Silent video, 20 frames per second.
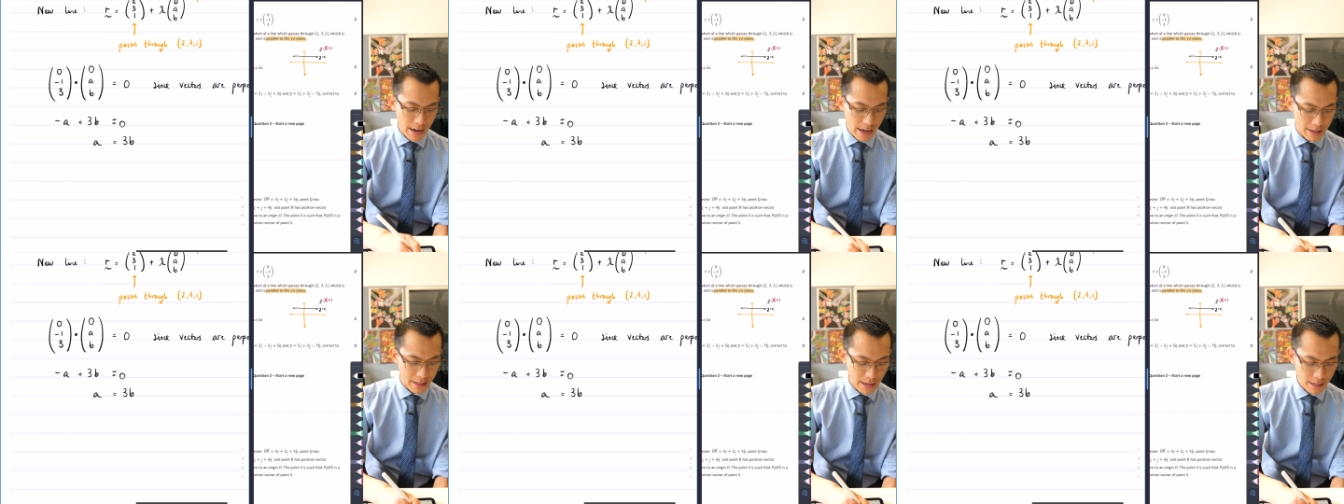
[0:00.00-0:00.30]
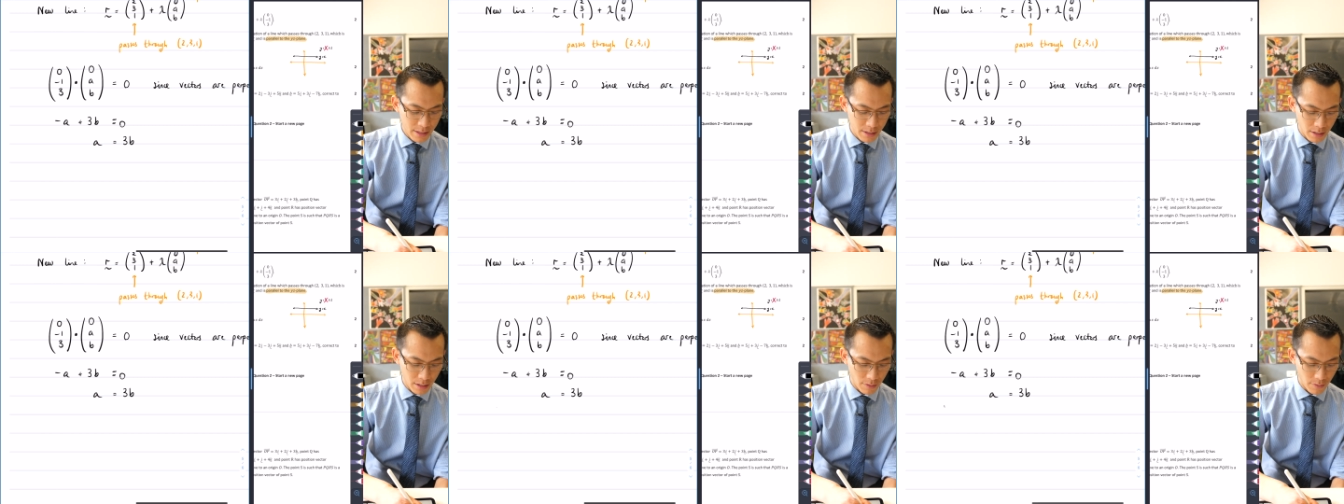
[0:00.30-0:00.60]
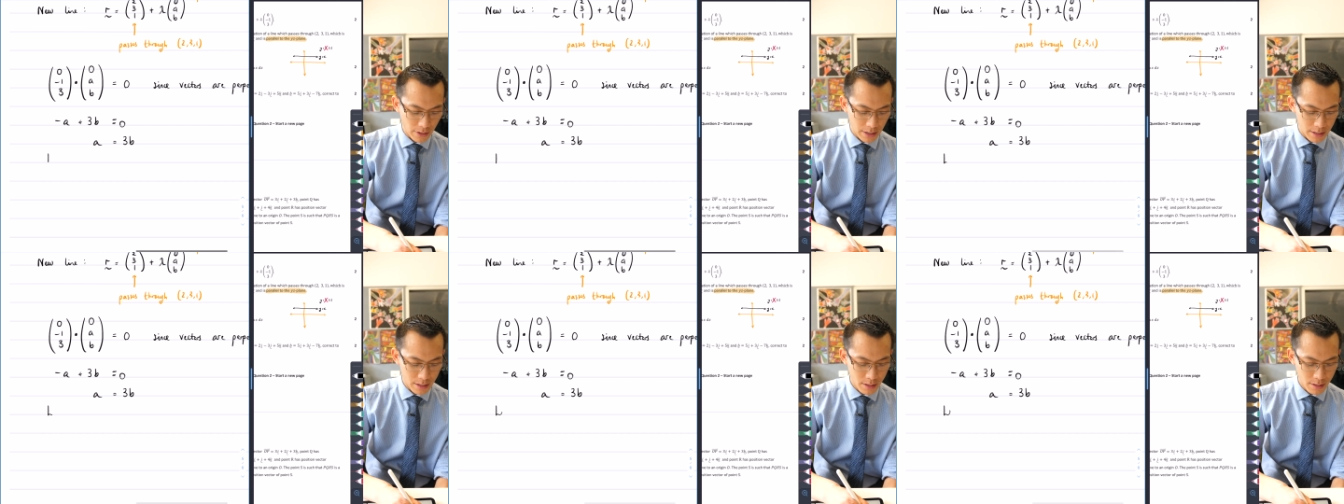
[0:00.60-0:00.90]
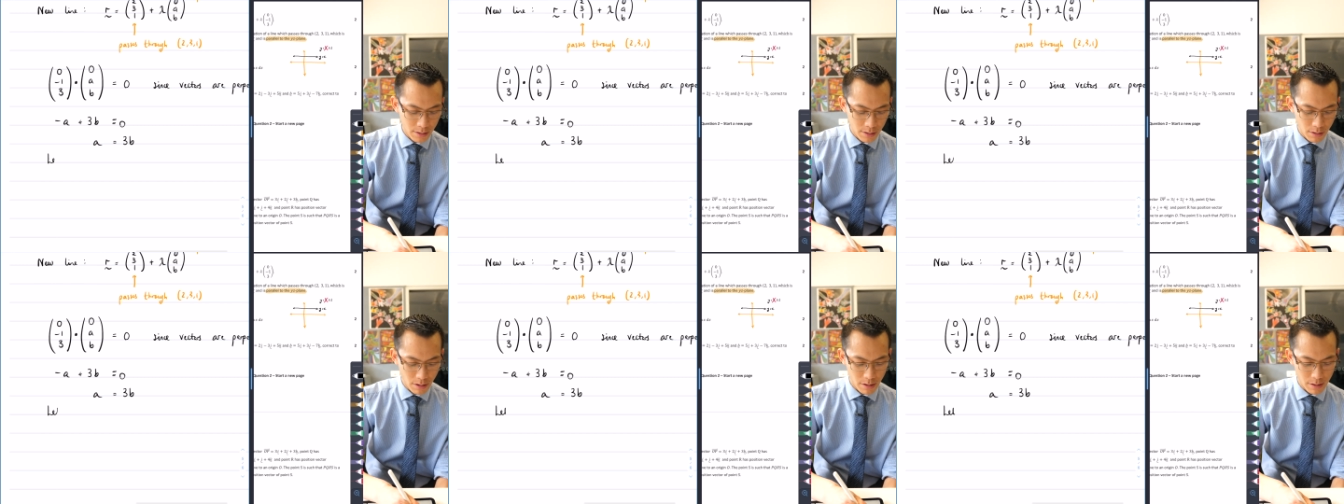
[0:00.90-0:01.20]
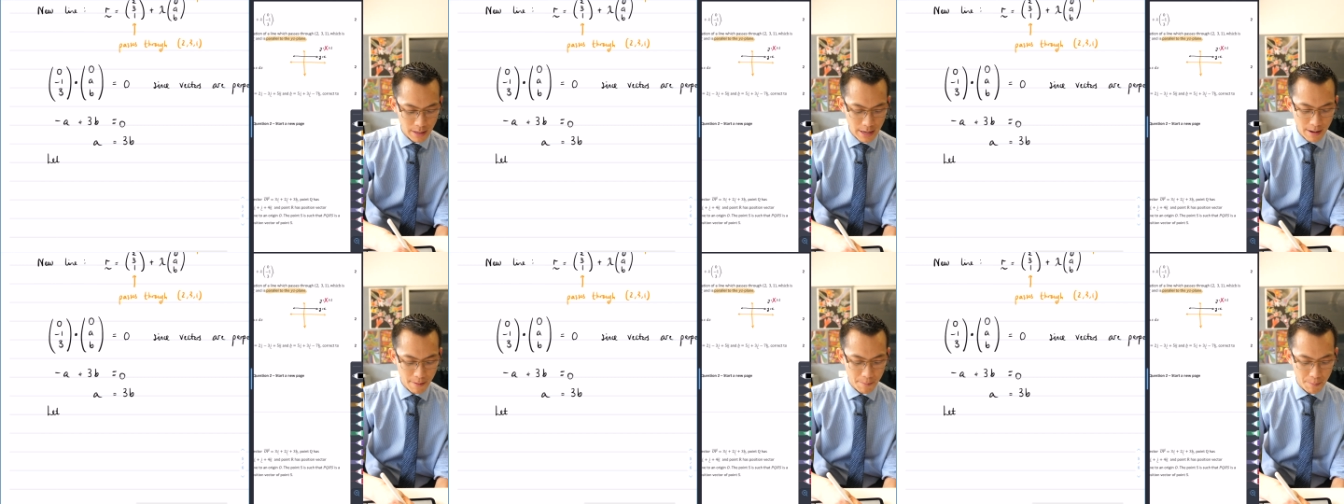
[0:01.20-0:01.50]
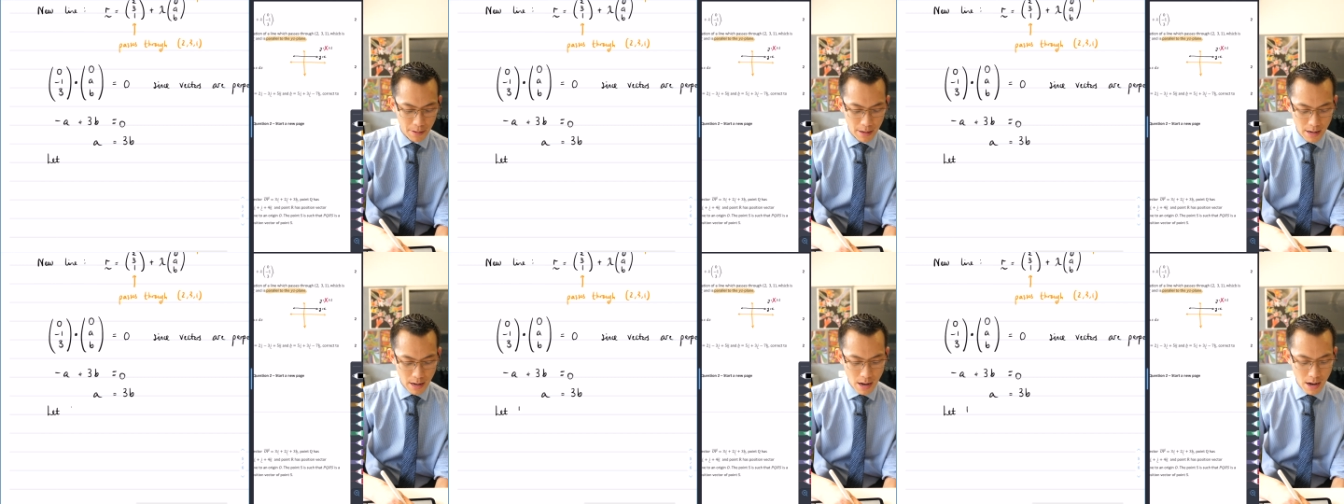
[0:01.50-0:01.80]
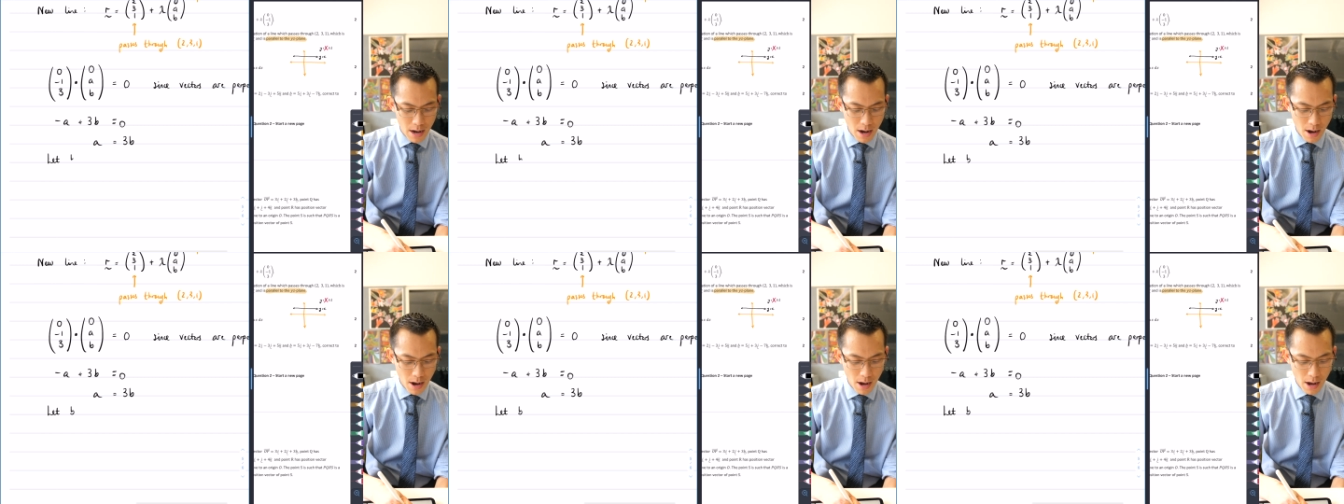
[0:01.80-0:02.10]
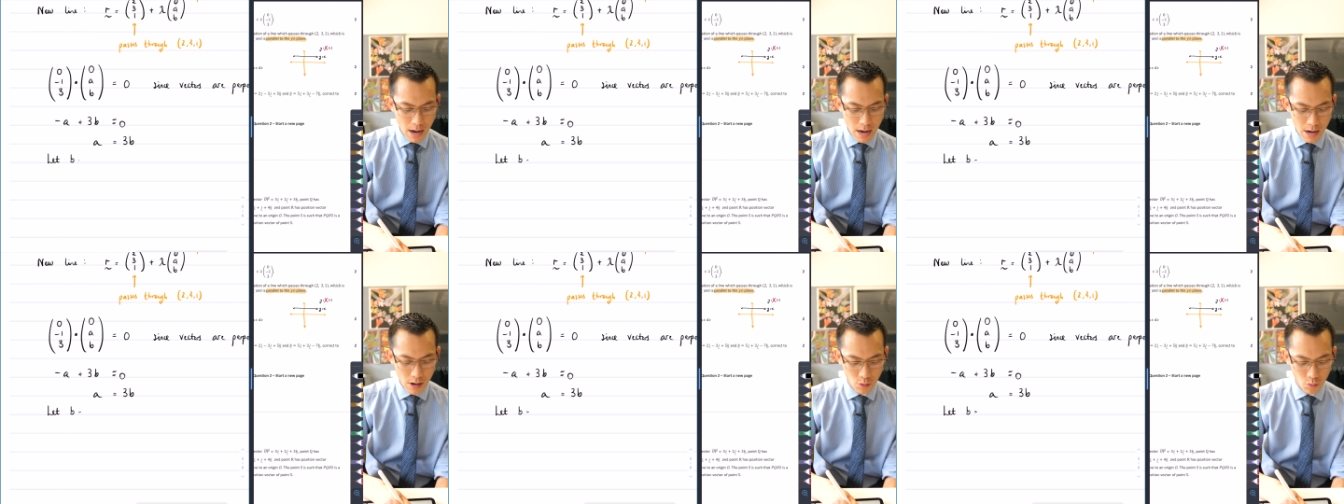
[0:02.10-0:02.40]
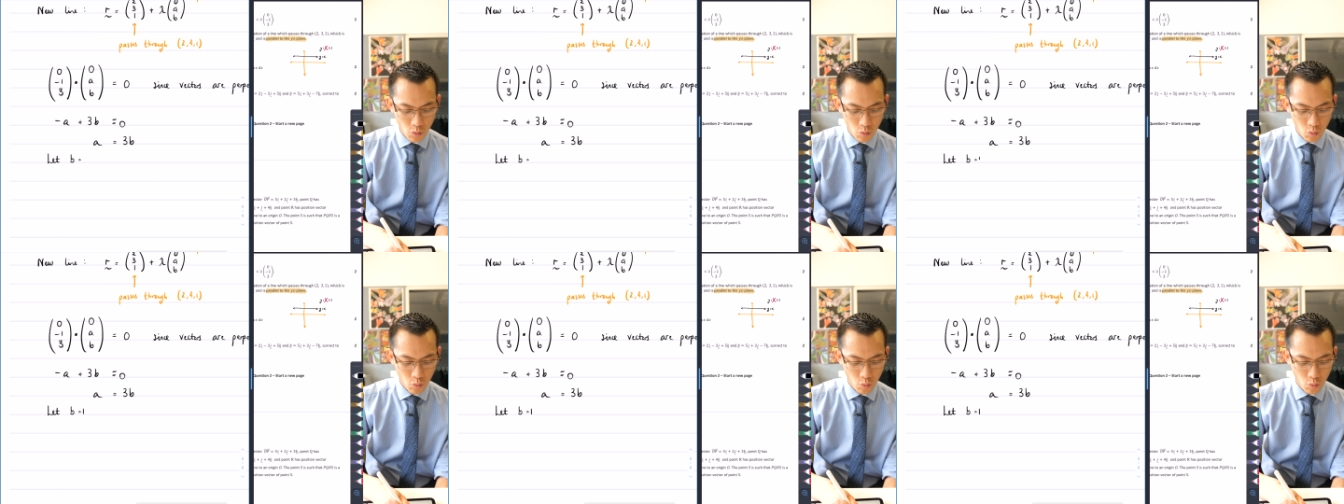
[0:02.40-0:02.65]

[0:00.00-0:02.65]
and that's convenient. So let B equal